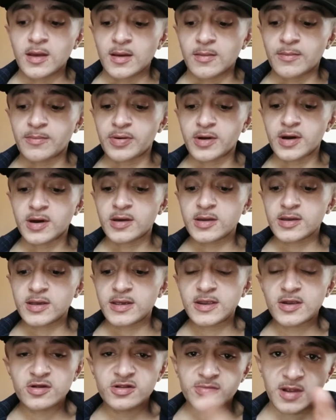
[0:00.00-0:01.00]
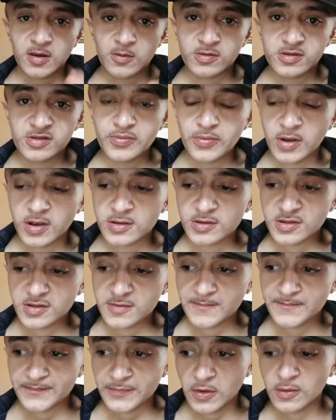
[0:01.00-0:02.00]
But here's my response,
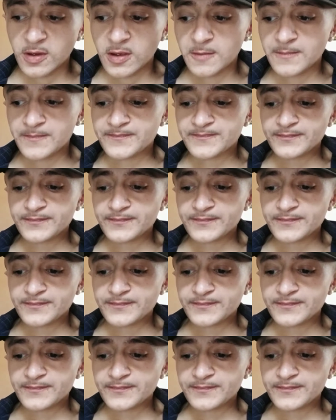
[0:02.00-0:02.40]
okay?